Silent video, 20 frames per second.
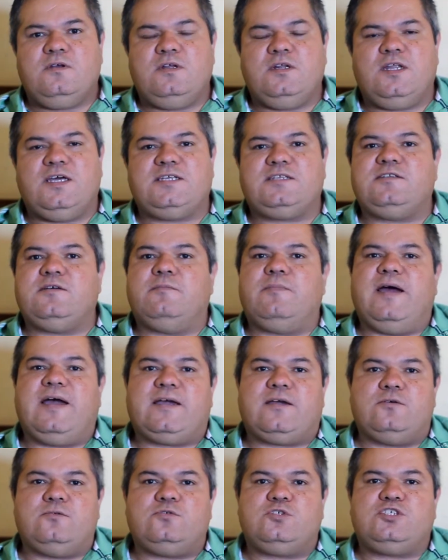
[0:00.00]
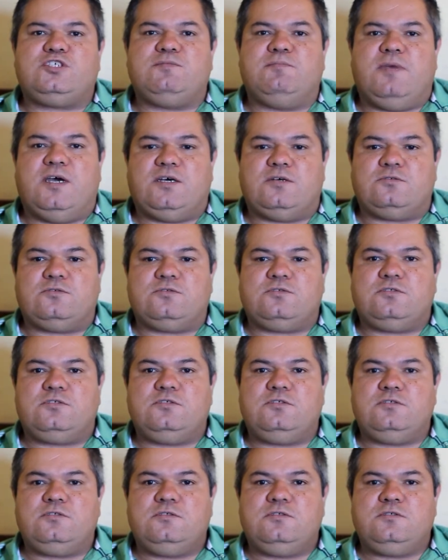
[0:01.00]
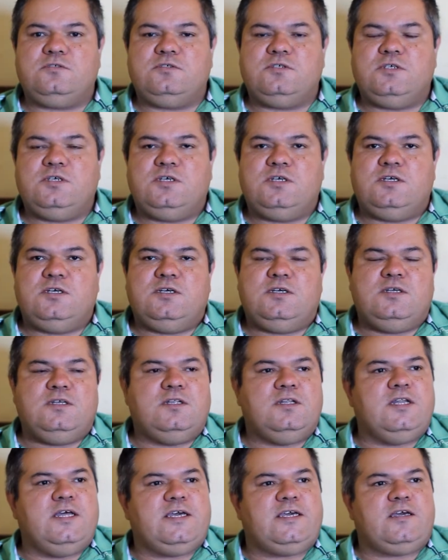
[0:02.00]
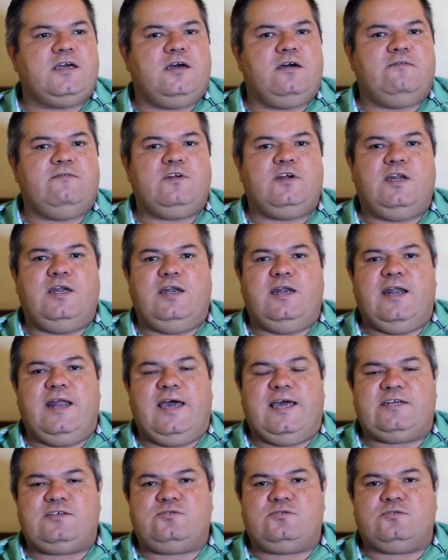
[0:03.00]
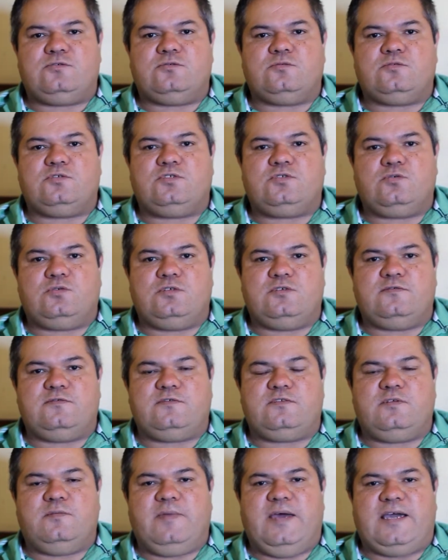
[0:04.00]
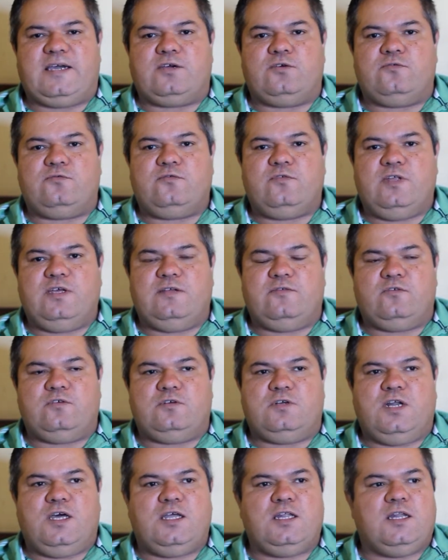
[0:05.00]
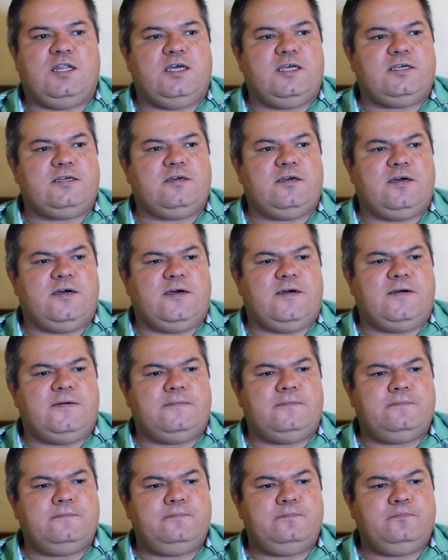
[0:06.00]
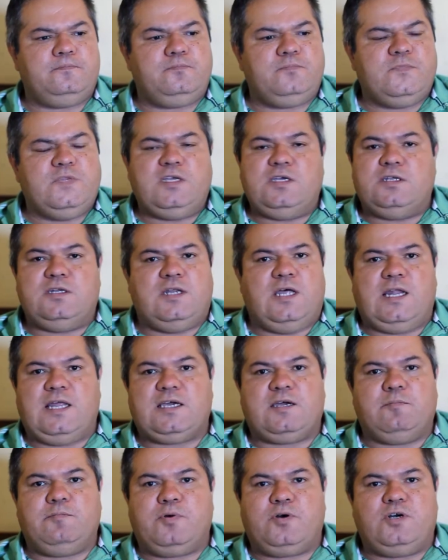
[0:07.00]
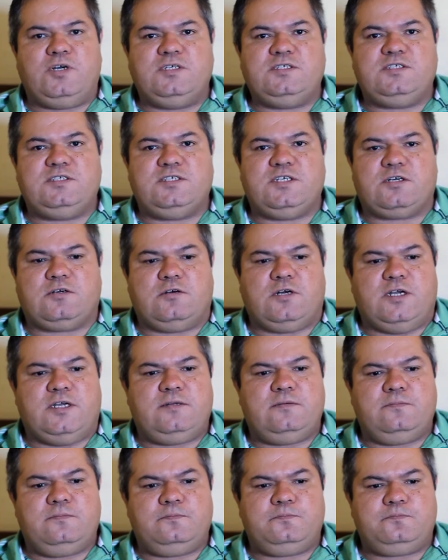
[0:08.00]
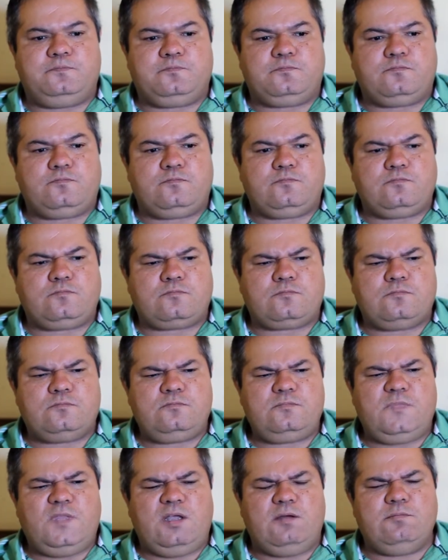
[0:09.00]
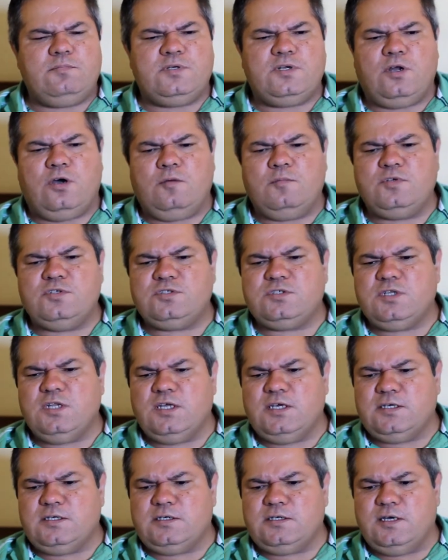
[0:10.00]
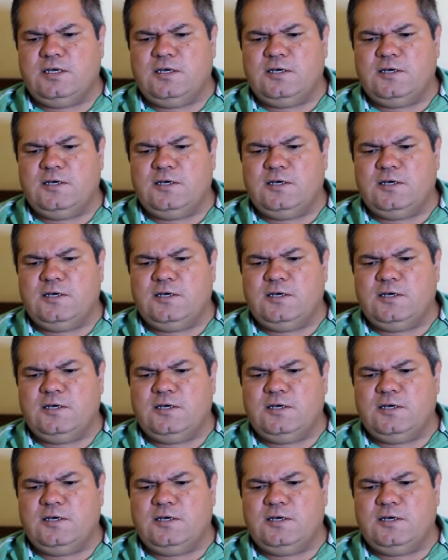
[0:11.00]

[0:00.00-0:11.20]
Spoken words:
like tobacco smells, like a very natural sort of tobacco flavor, not like a burning cigarette, but almost like